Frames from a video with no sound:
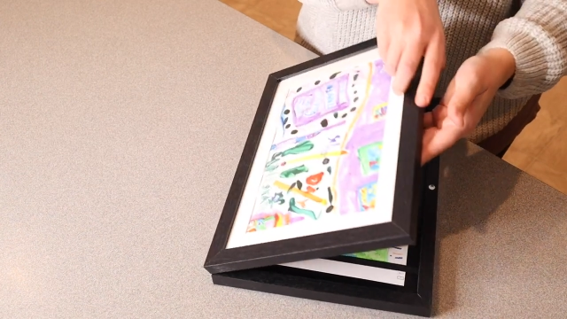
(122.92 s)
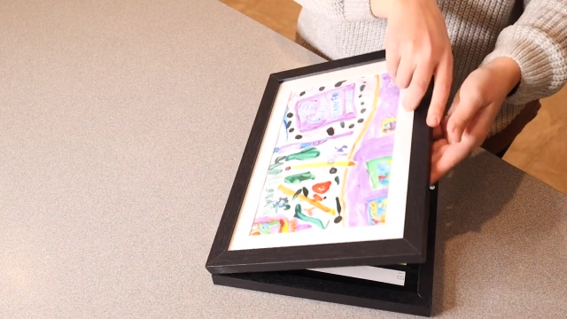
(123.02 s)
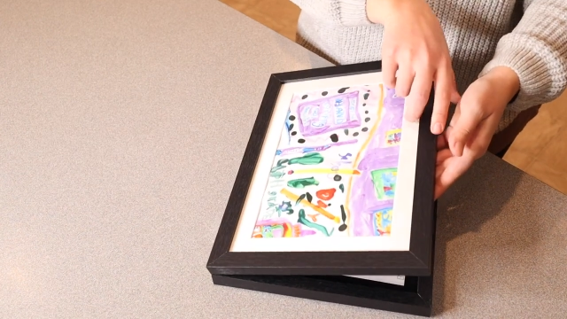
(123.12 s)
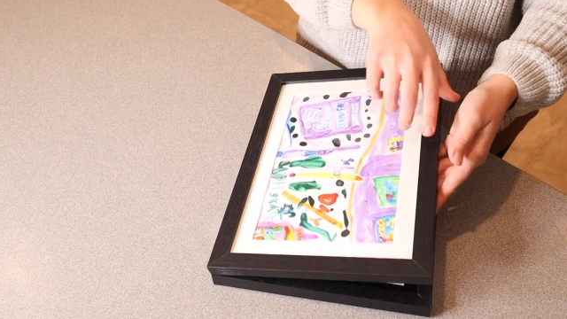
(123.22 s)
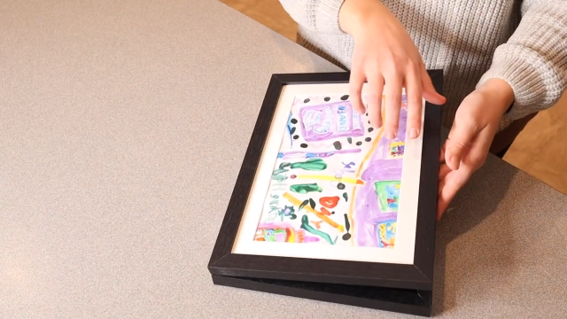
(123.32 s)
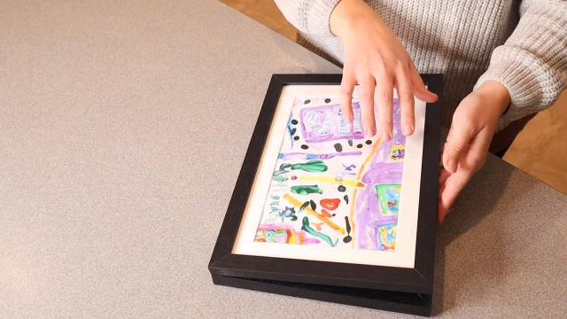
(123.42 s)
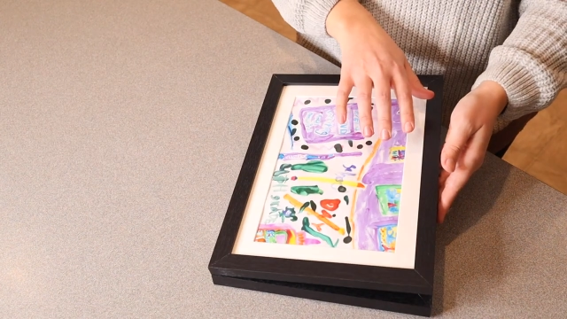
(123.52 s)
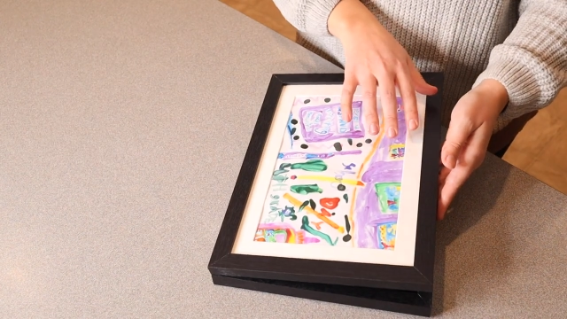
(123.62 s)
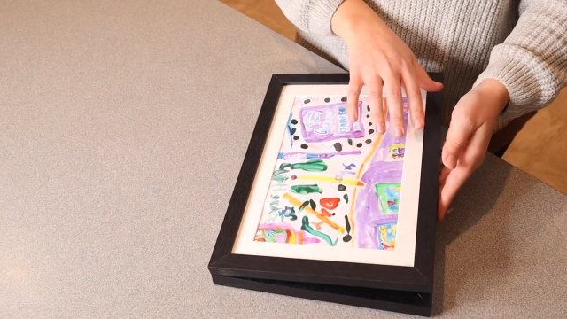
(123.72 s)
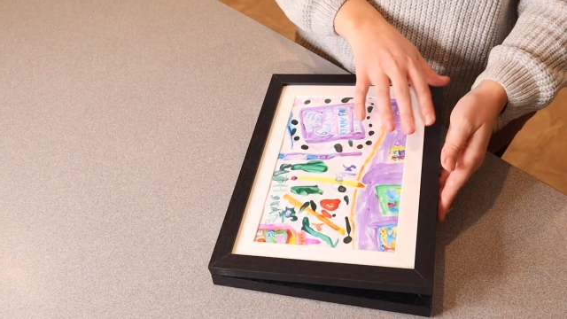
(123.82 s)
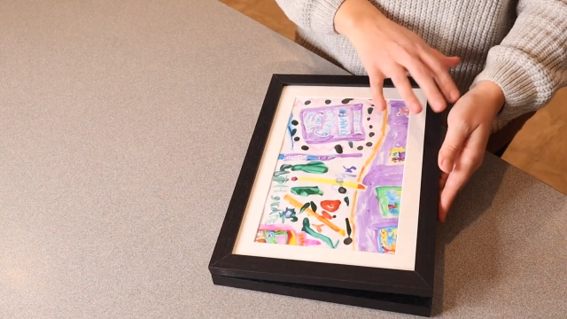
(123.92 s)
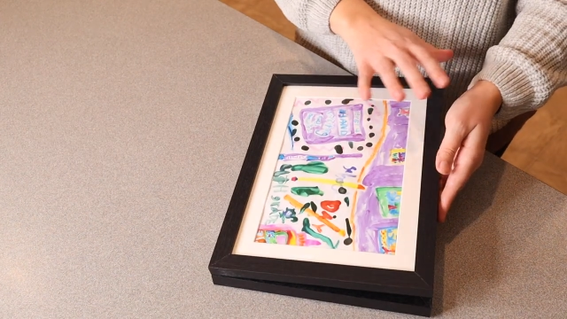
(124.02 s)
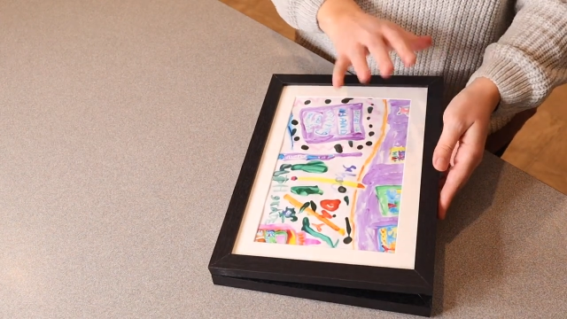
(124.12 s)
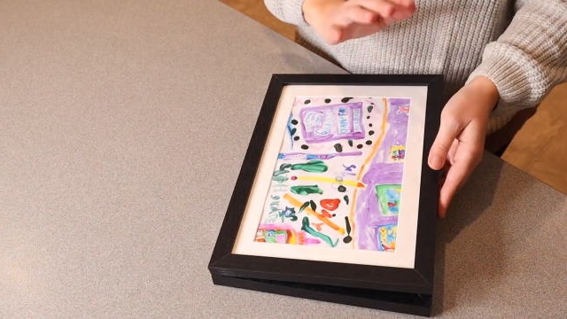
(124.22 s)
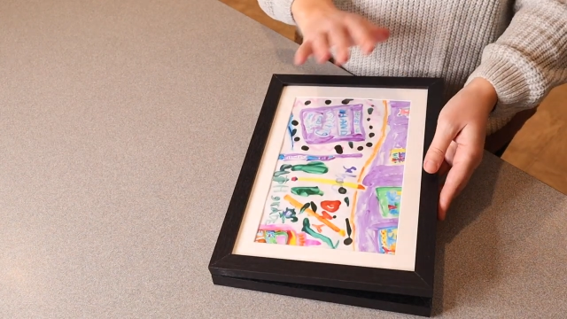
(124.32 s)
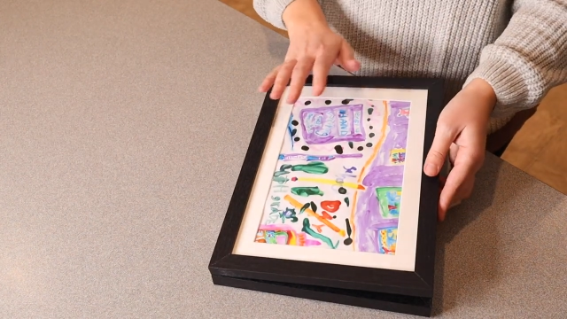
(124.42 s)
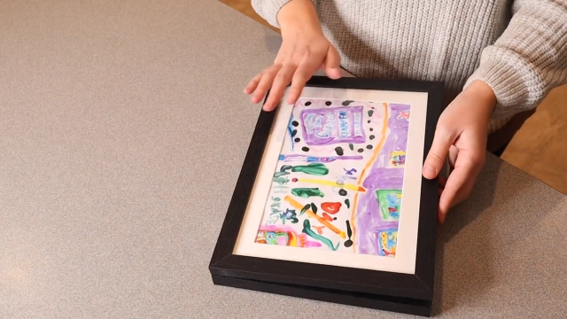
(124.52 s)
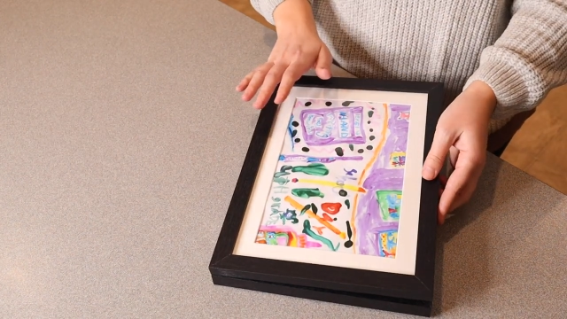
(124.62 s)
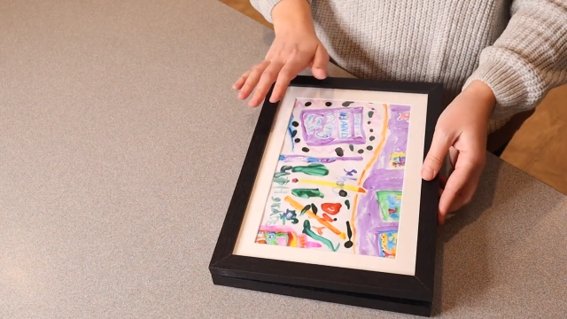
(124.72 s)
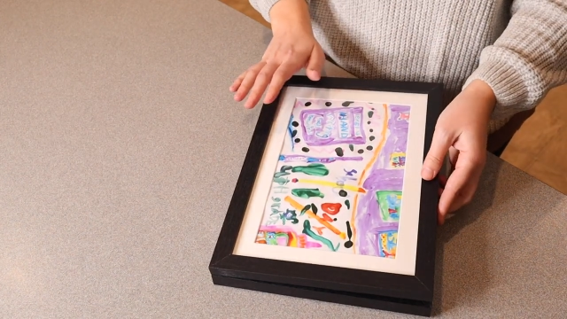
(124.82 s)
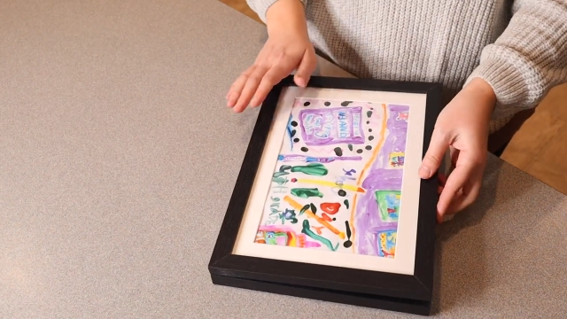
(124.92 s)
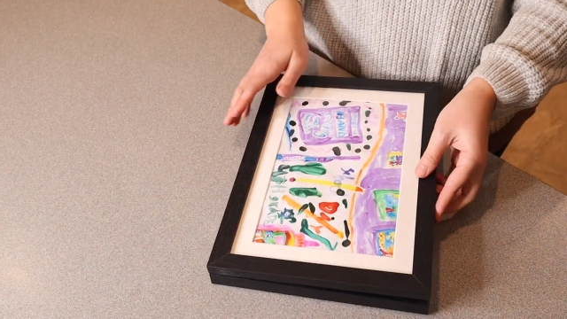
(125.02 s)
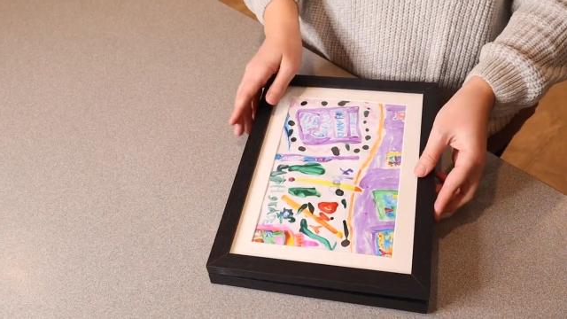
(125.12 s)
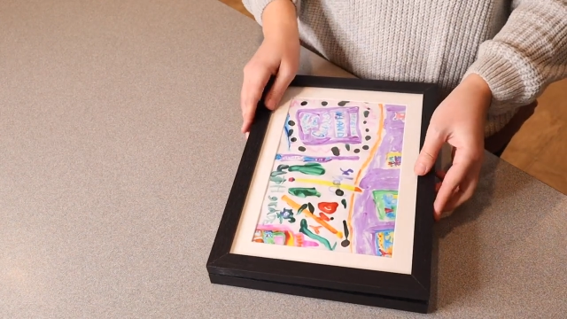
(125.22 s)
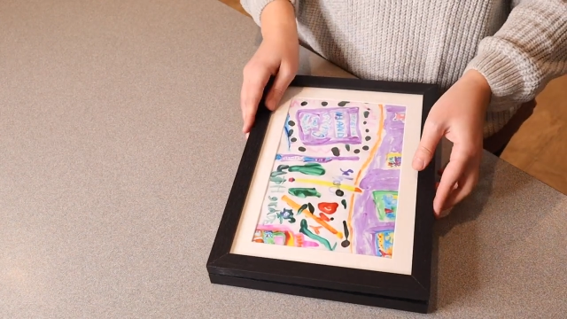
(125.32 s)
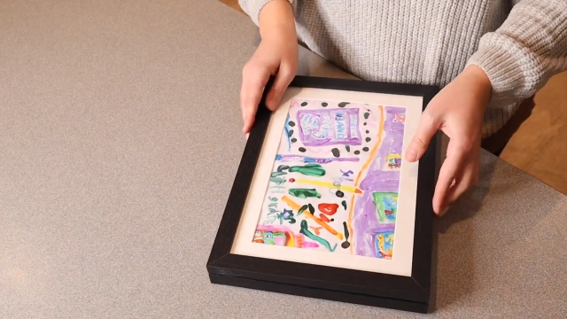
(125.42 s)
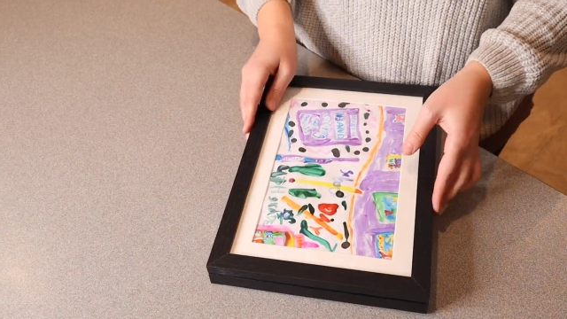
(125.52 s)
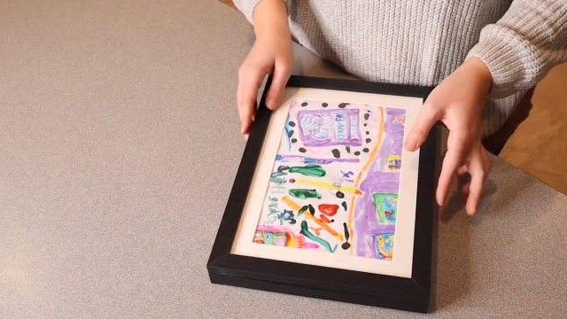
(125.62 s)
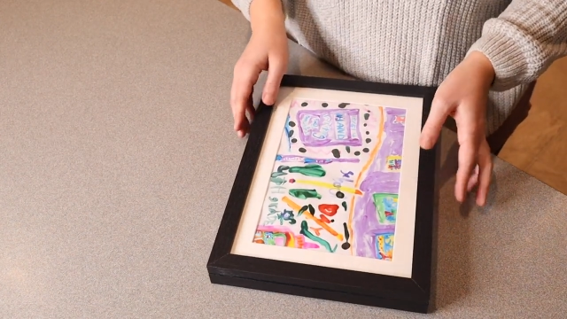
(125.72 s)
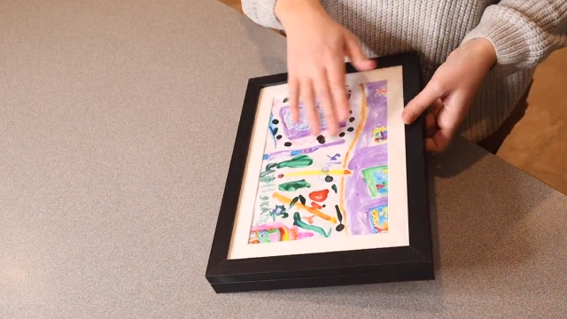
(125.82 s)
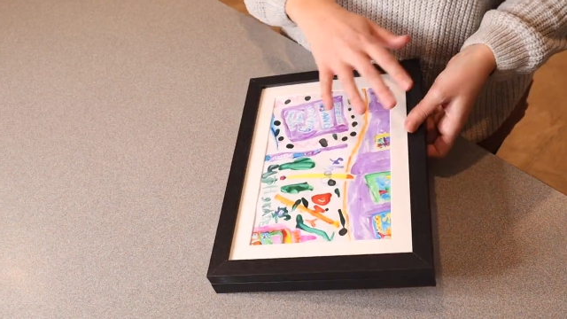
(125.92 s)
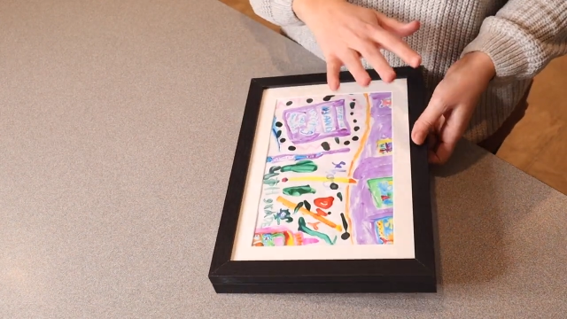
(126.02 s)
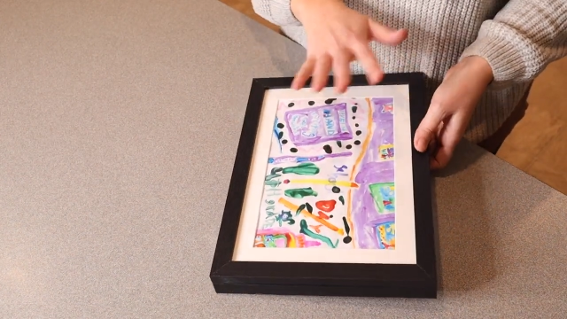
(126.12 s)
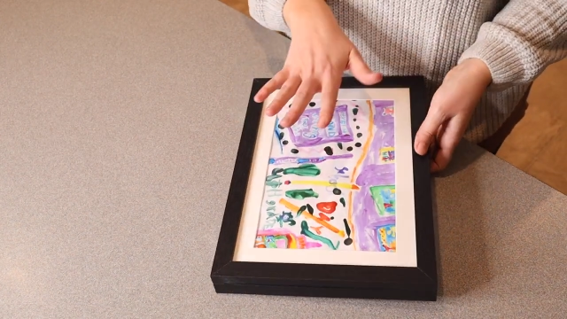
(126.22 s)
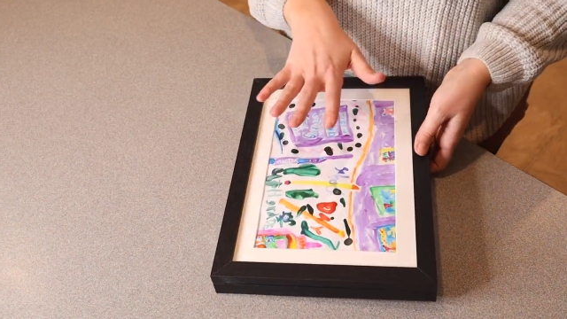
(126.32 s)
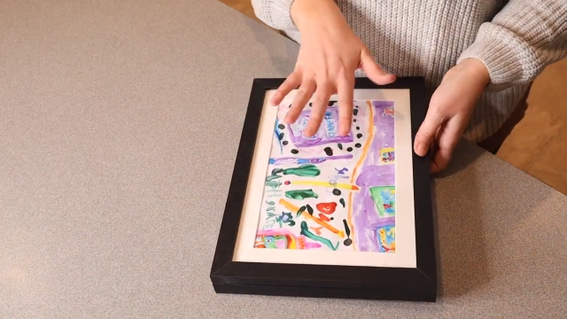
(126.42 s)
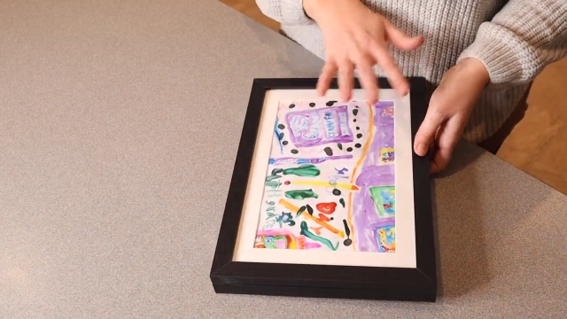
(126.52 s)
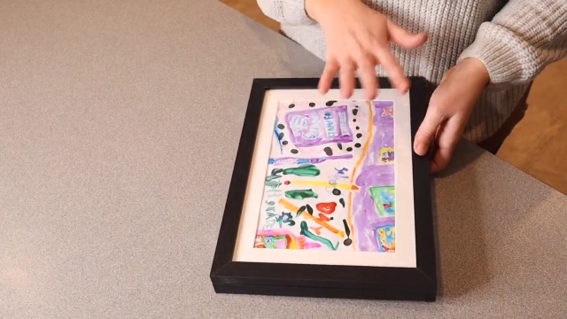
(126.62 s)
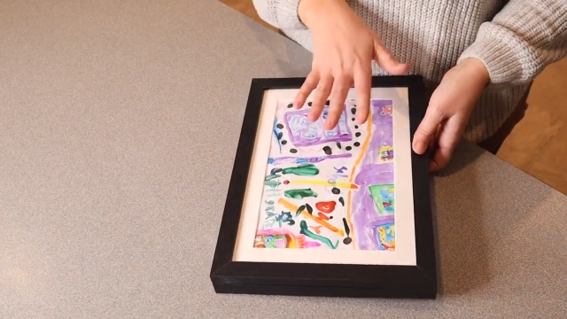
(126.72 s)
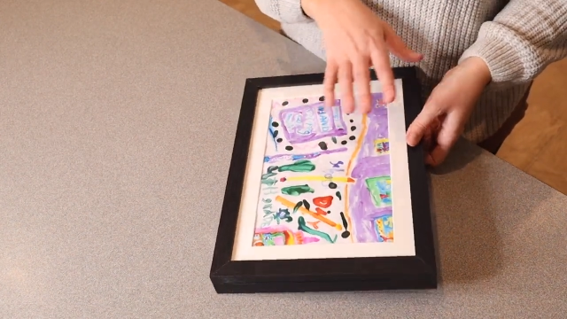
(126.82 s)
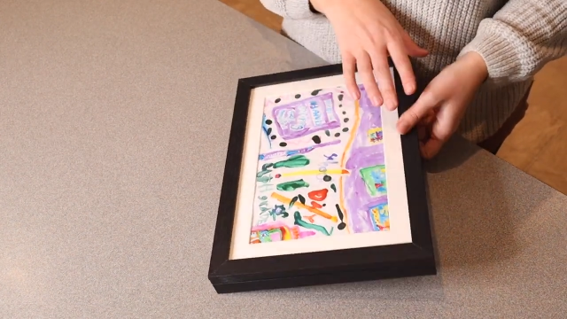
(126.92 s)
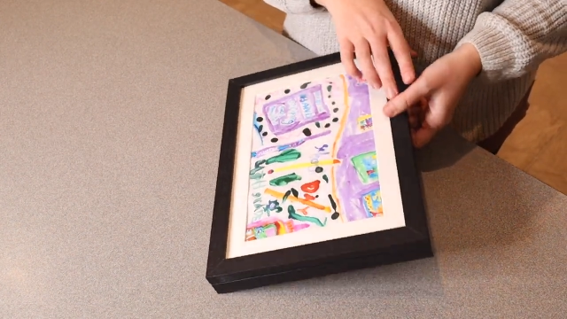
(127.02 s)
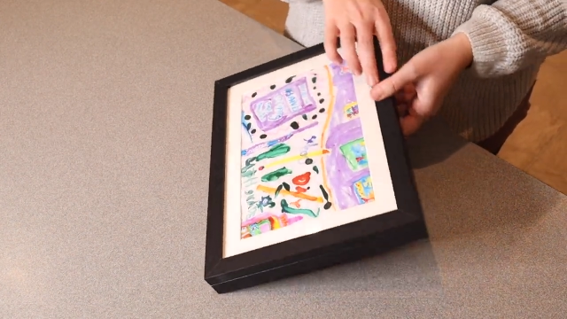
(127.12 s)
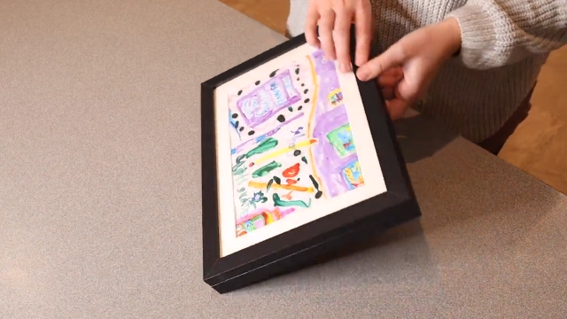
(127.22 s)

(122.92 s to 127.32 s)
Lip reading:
(no speaker visible)